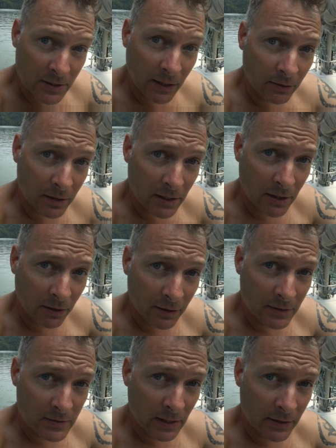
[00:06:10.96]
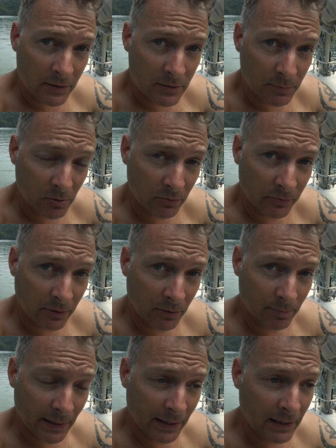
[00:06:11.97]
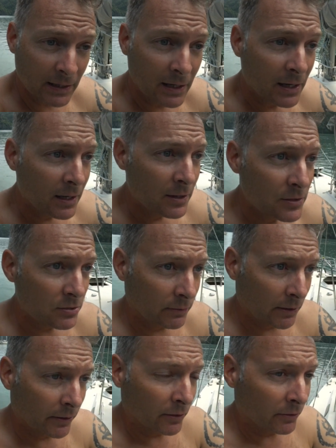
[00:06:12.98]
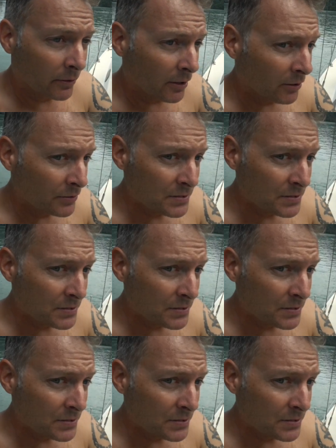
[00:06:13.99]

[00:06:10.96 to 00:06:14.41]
down here inside this beautiful little bay, surrounded on all